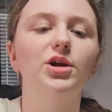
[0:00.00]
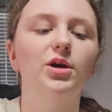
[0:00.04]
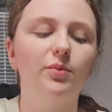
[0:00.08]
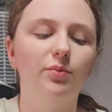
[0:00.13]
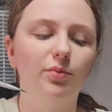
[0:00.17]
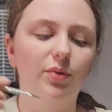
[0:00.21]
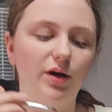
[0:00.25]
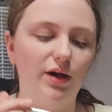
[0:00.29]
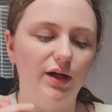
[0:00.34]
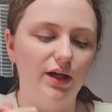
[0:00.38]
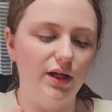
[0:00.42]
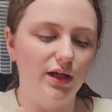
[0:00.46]

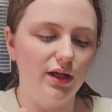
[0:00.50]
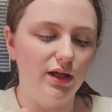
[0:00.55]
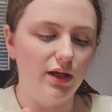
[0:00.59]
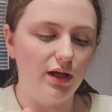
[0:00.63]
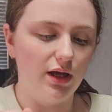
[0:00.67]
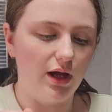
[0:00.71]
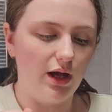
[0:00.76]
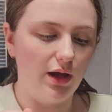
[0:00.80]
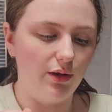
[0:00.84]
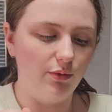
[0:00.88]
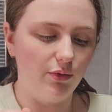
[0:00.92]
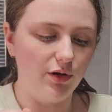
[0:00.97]
But
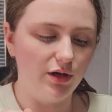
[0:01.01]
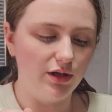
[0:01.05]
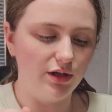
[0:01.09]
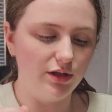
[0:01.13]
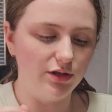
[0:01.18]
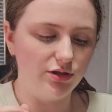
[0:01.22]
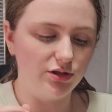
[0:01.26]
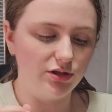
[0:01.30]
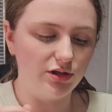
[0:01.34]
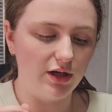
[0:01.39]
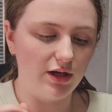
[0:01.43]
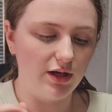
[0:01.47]
I want
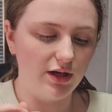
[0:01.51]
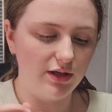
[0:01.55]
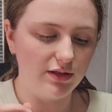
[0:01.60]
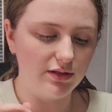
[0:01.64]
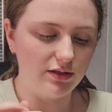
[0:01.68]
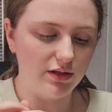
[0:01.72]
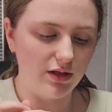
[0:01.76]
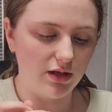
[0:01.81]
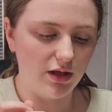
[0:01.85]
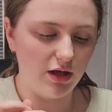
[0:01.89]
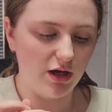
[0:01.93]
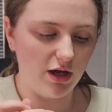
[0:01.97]
to test
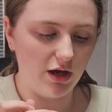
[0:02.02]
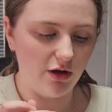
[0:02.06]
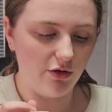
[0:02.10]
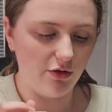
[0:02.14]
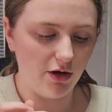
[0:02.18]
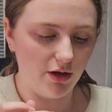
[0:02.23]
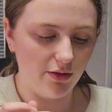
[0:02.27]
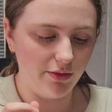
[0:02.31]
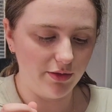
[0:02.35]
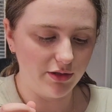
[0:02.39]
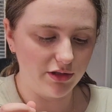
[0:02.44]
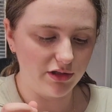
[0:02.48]
it out
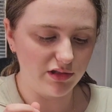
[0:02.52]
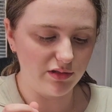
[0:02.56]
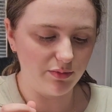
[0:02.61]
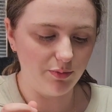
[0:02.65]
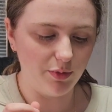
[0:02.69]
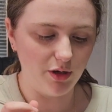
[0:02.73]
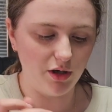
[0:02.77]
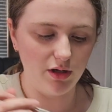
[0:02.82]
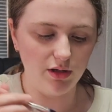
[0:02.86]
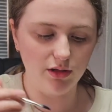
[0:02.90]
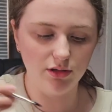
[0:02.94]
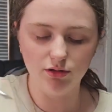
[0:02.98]
on the
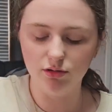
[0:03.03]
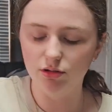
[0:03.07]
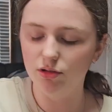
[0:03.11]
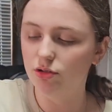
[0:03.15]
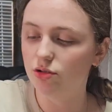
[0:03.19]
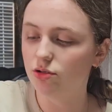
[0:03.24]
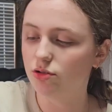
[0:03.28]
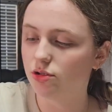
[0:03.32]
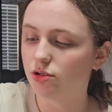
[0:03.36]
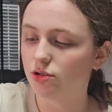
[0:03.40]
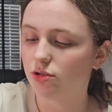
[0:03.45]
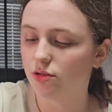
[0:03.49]

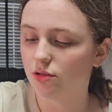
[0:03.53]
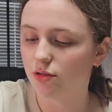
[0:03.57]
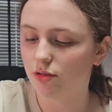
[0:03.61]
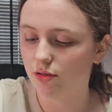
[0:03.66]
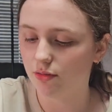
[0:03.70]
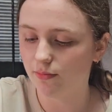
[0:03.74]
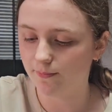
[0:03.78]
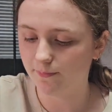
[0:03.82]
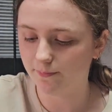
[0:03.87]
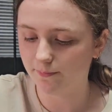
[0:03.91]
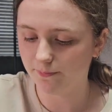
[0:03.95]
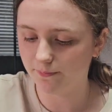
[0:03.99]
sponge.
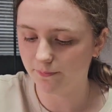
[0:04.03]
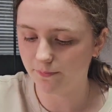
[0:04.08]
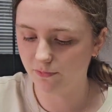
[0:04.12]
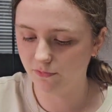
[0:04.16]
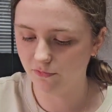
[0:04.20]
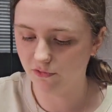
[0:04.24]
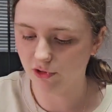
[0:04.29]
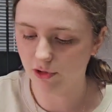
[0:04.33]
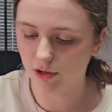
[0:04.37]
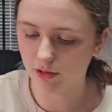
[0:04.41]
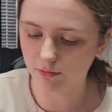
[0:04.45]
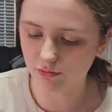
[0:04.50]

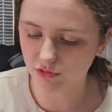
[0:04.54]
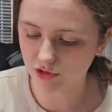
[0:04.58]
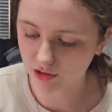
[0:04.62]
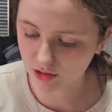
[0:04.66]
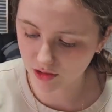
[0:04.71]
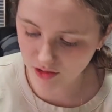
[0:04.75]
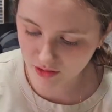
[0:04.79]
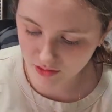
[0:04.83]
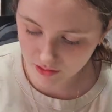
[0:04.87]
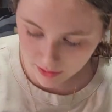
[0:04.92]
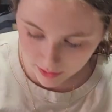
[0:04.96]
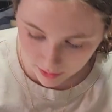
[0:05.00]
I'm just
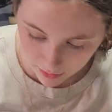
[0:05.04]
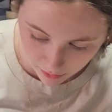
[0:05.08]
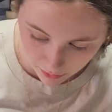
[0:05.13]
going to take a